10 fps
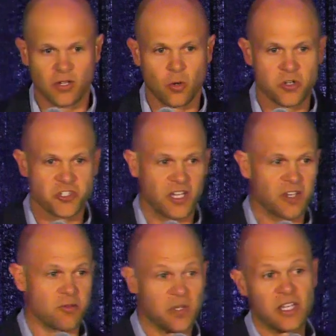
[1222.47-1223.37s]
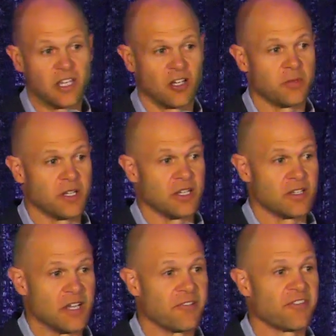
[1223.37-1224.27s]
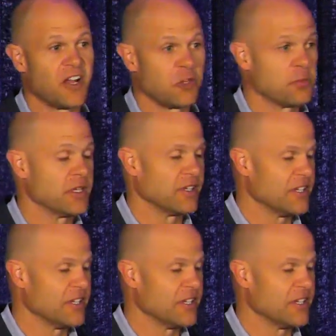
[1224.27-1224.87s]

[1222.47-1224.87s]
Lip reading: orange Gator mini helmet and followed me